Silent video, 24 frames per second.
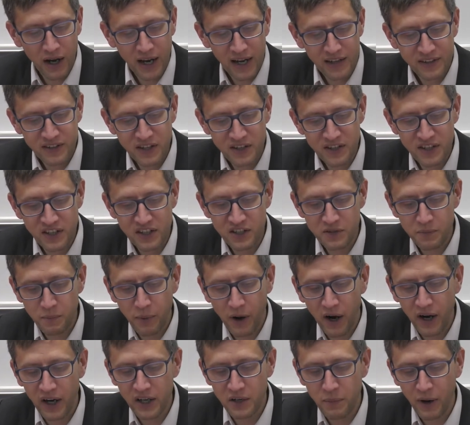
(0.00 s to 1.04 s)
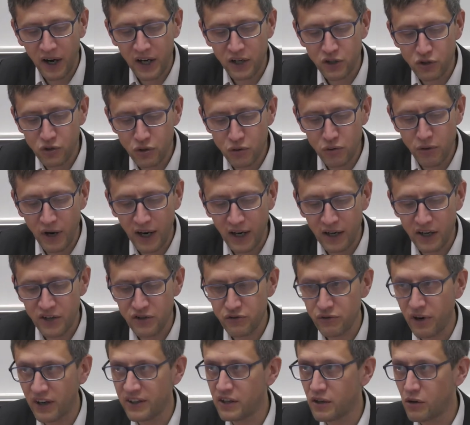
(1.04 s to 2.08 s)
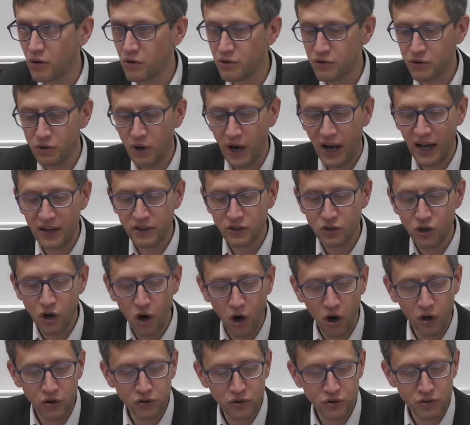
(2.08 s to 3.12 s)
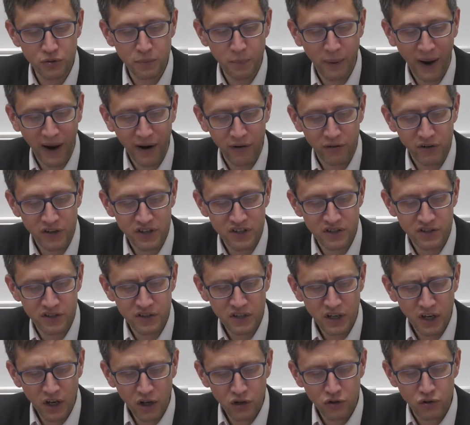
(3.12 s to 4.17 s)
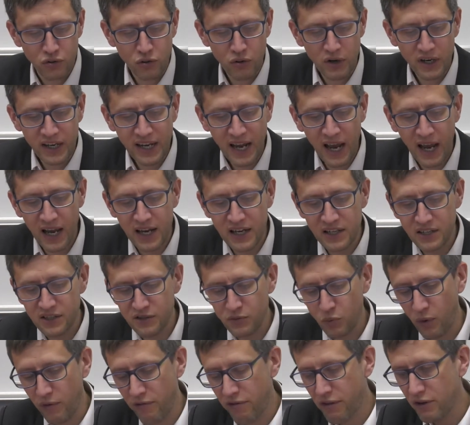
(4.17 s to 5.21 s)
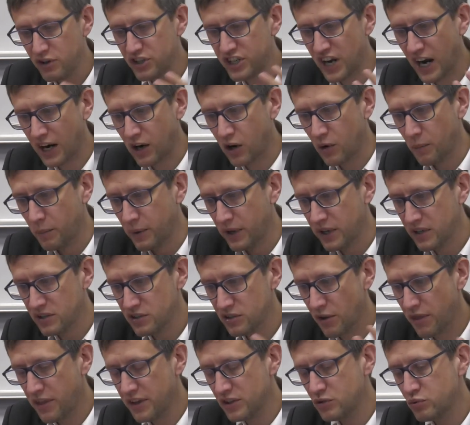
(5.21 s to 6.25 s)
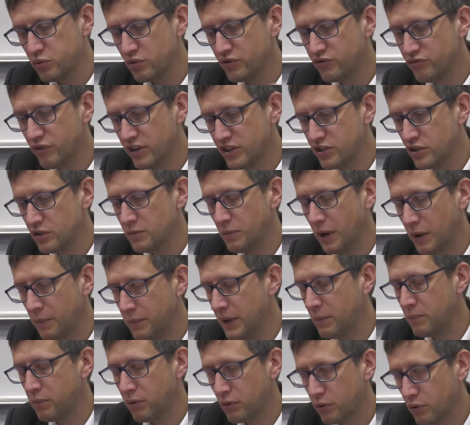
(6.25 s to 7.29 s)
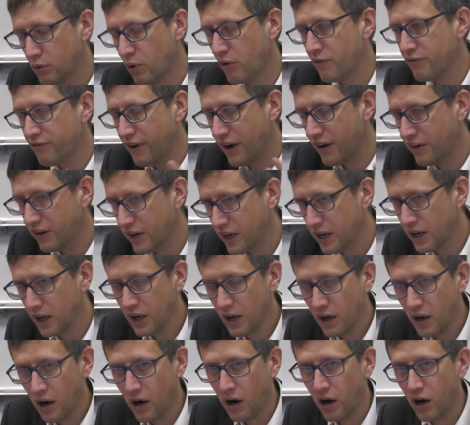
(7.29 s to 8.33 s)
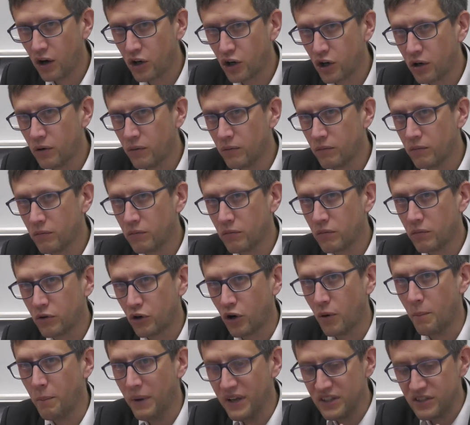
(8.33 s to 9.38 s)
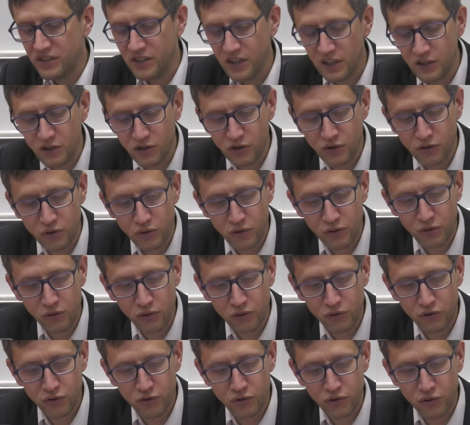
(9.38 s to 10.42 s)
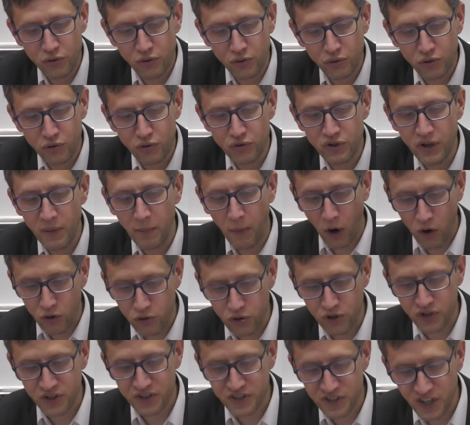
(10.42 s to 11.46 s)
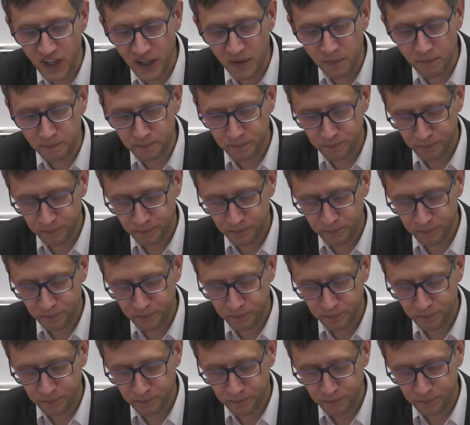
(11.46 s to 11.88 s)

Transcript: It is inspired by two English radicals who had gone to Paris to liaise with the Jacobins. So this was written by people who are very committed to democracy,